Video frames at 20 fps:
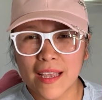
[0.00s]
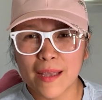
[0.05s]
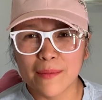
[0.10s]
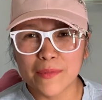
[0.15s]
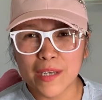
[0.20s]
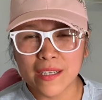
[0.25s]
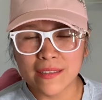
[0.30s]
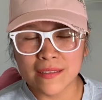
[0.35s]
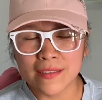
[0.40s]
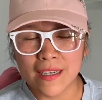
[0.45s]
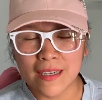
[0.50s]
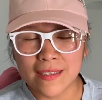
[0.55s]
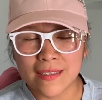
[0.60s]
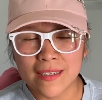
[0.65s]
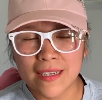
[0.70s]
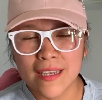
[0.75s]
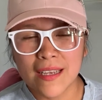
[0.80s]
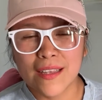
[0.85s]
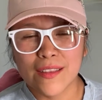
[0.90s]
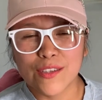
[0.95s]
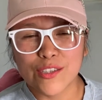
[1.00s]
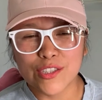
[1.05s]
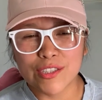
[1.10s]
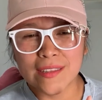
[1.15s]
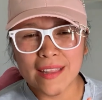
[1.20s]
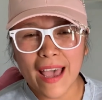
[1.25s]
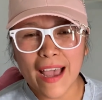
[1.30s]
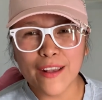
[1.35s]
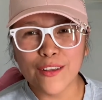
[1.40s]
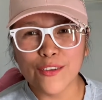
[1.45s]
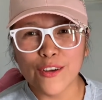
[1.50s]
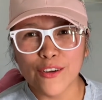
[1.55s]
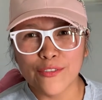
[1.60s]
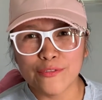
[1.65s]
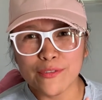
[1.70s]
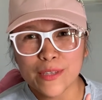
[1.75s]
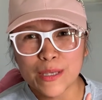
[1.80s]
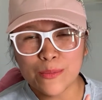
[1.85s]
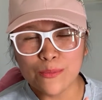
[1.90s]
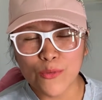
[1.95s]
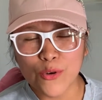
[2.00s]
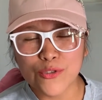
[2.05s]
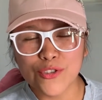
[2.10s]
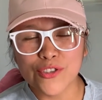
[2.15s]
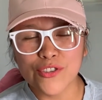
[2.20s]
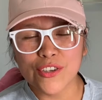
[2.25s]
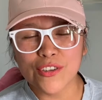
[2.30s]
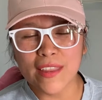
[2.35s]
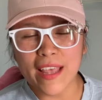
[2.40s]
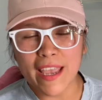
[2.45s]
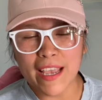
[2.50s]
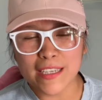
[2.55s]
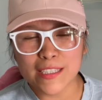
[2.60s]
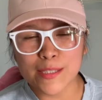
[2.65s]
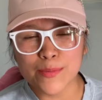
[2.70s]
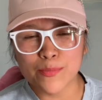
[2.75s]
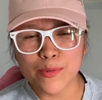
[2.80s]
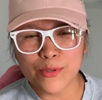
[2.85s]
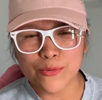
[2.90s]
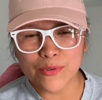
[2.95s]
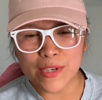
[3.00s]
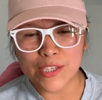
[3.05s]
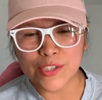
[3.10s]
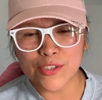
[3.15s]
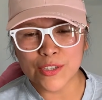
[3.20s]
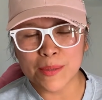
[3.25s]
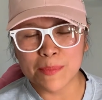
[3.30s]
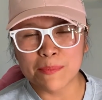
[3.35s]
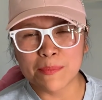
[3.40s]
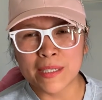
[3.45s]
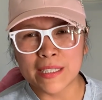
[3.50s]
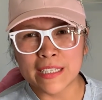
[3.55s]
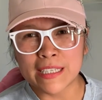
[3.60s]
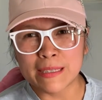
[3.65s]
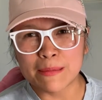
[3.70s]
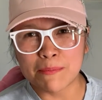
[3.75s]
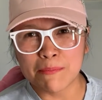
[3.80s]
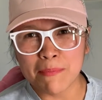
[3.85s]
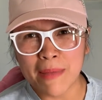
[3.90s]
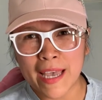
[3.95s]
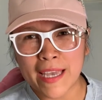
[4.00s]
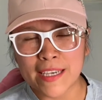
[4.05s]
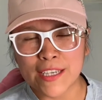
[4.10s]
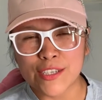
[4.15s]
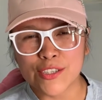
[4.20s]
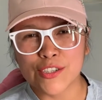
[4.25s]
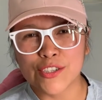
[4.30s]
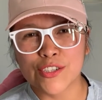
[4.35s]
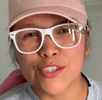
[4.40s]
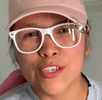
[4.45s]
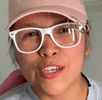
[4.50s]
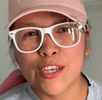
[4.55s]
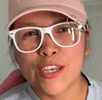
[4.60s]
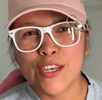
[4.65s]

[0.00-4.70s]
I'm not done. There's lack of emotional exploration, but it managed